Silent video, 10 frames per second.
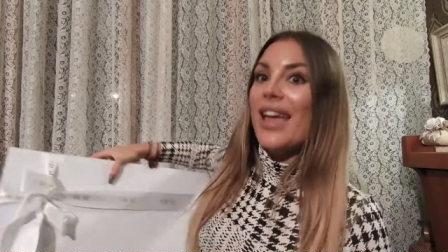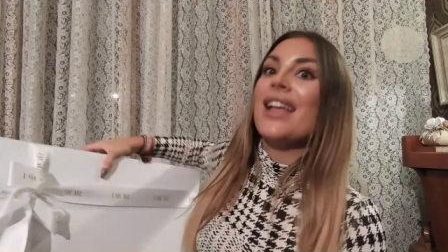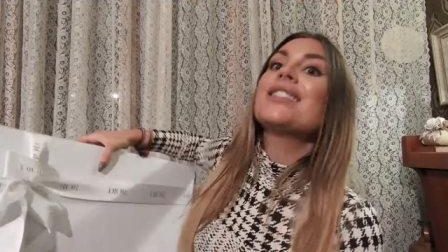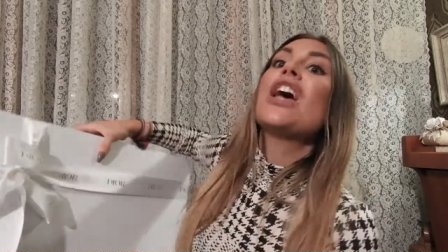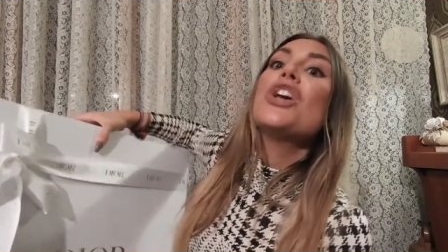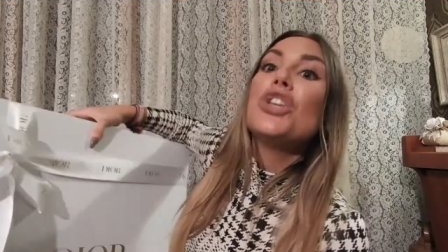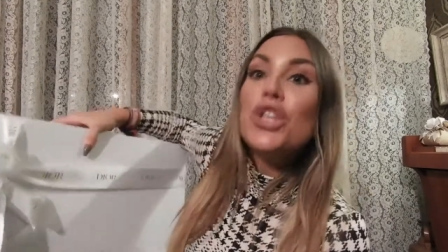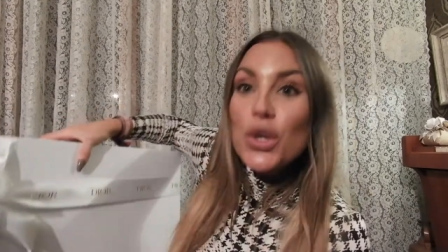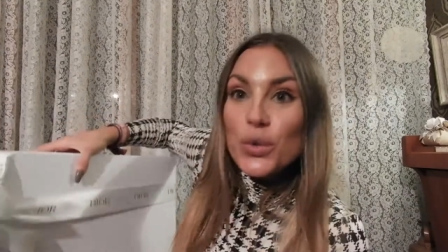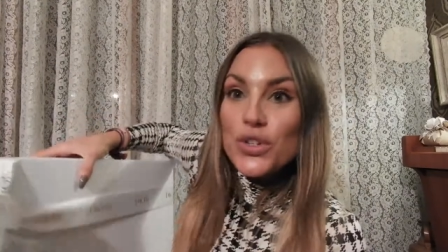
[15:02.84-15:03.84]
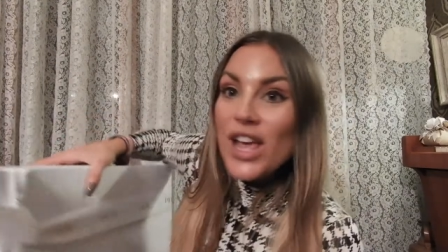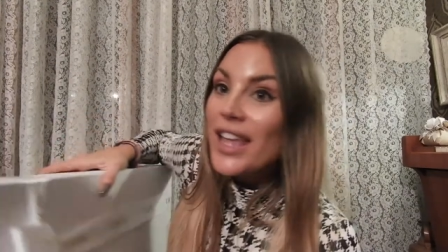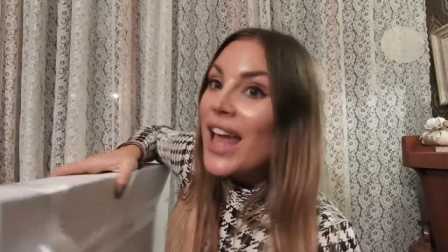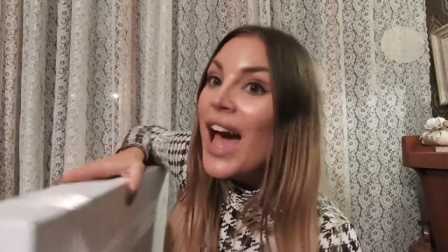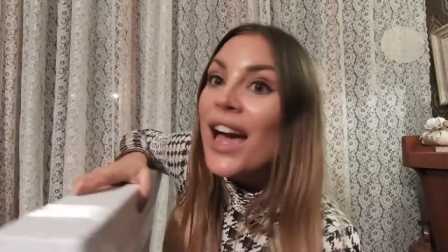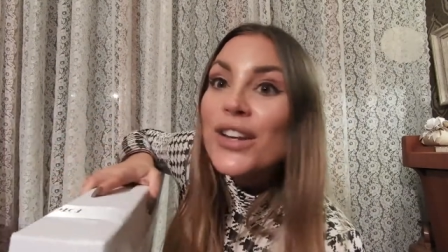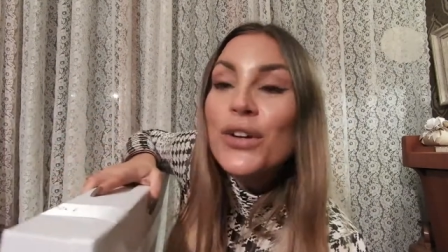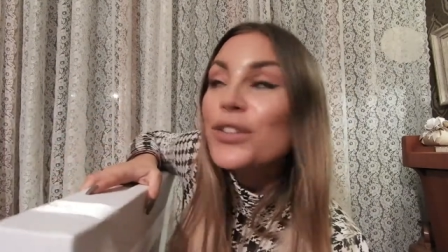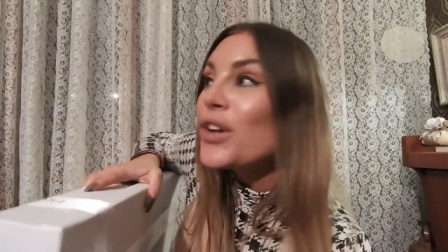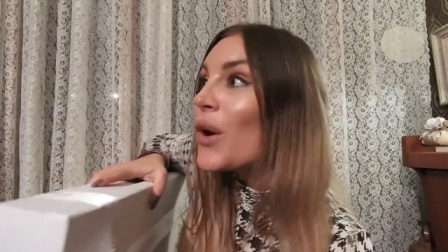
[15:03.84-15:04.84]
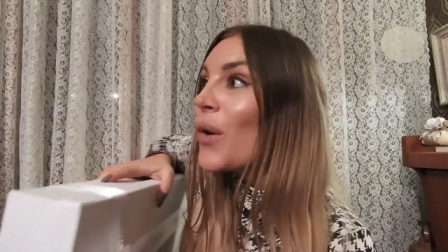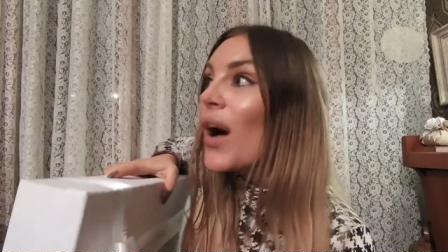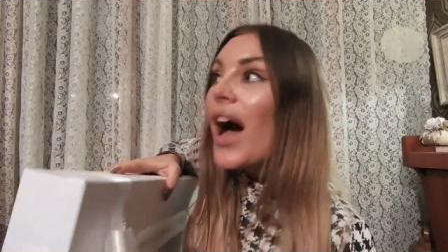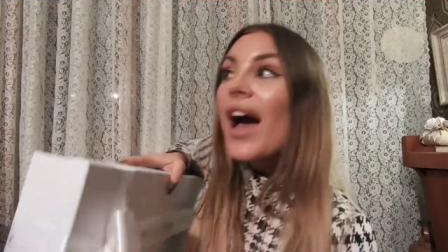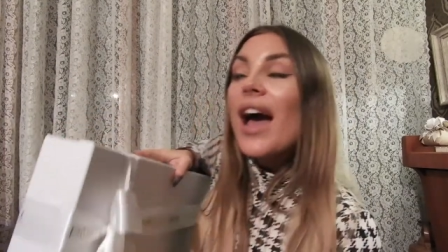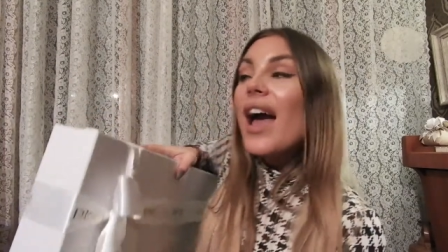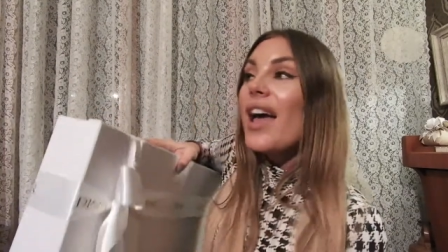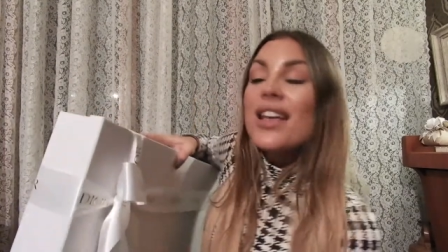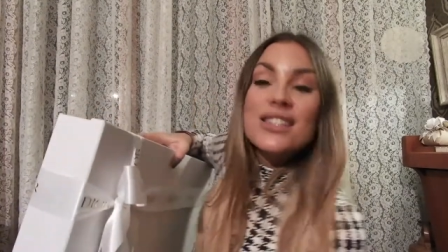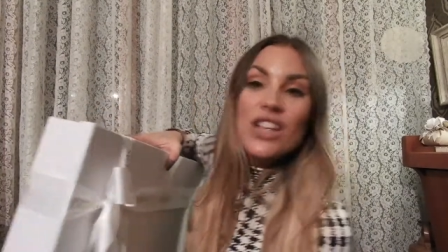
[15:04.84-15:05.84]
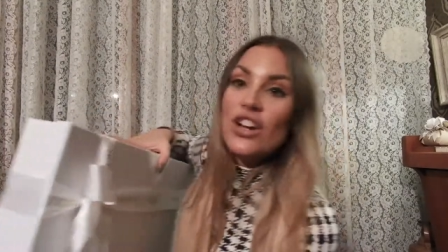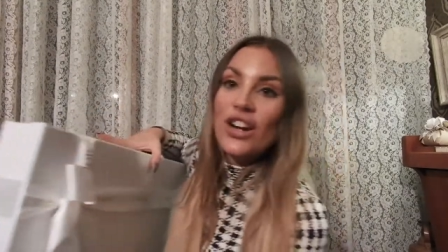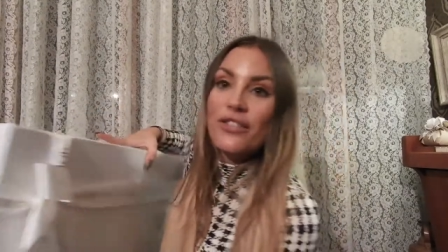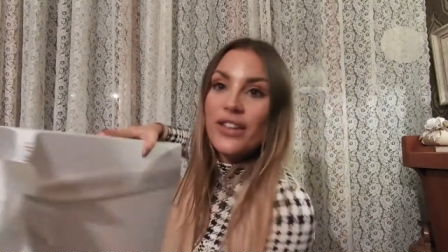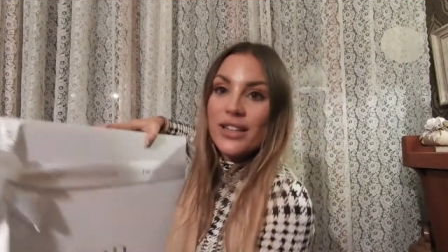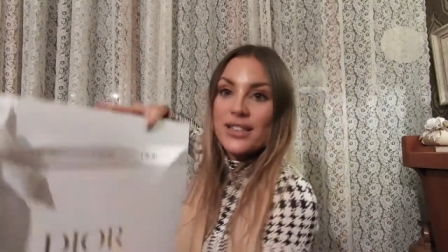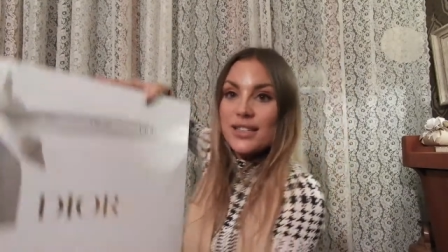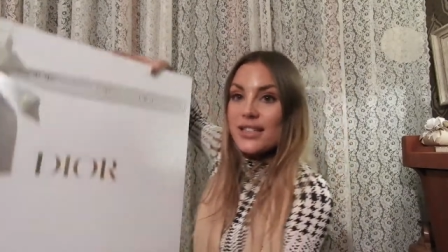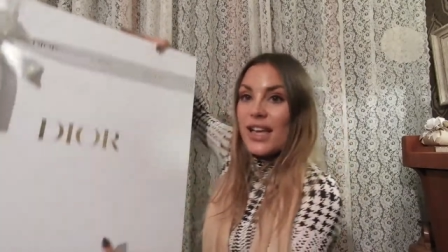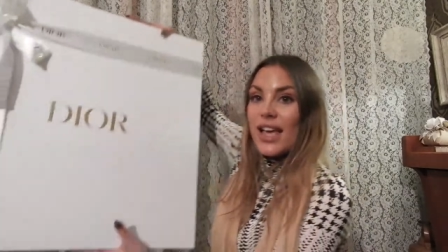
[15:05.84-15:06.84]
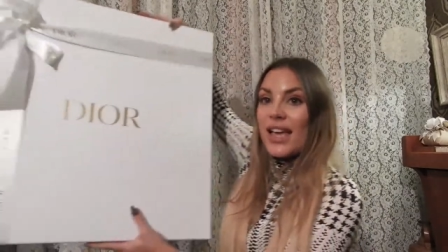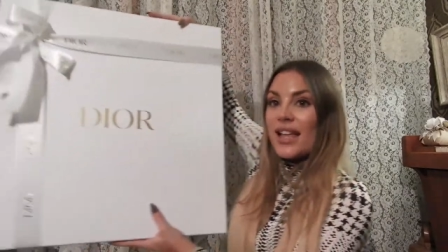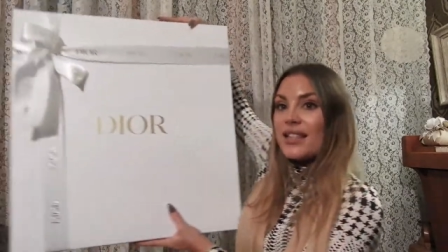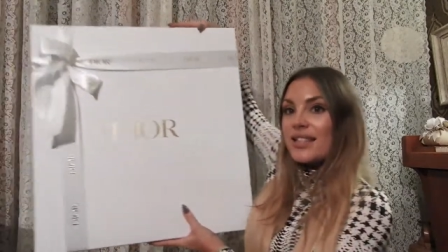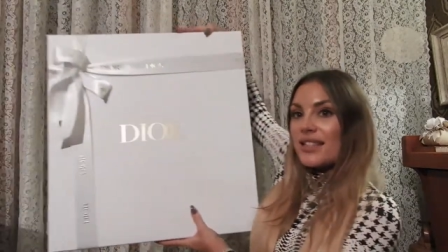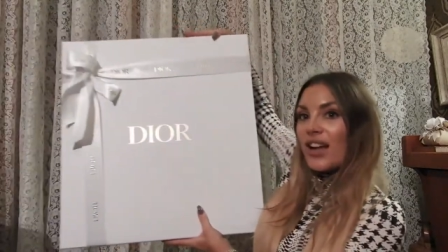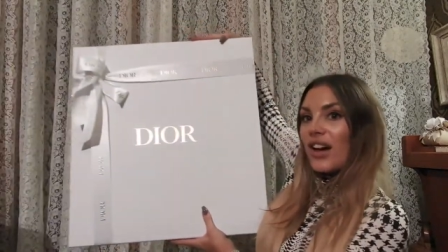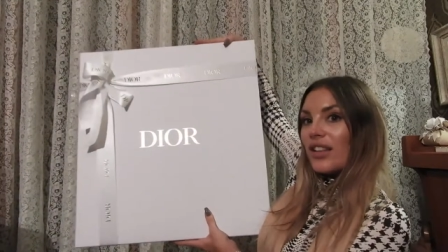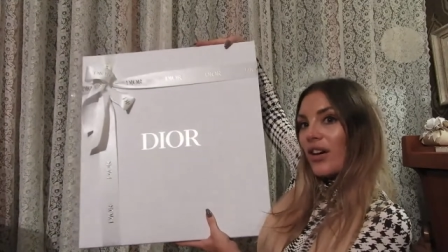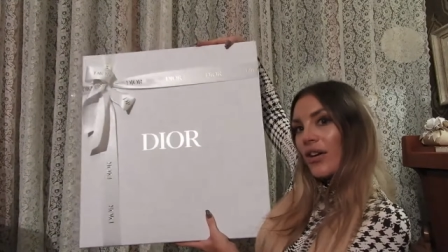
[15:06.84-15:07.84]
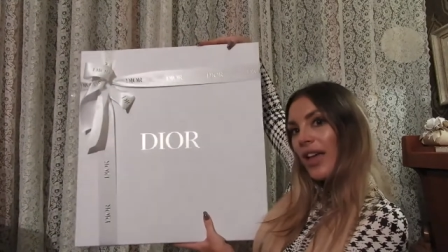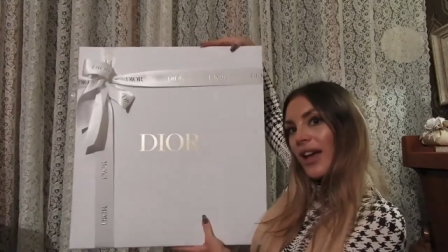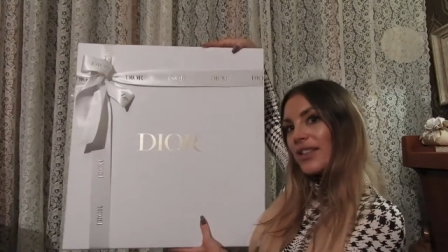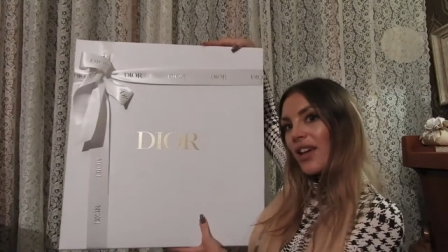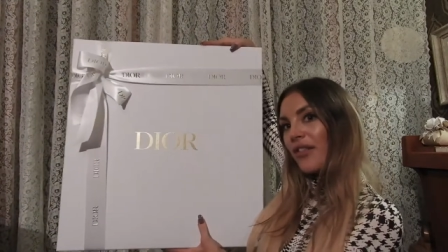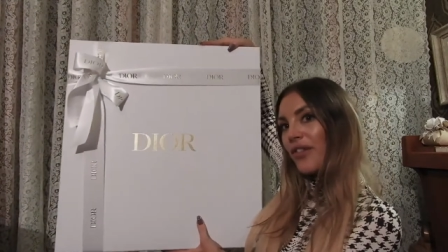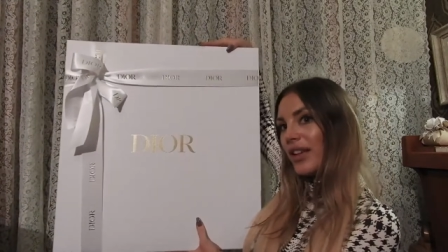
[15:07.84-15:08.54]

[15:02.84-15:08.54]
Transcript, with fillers: It's huge and I don't know, it's not gonna fit. It's not, oh yeah, it's gonna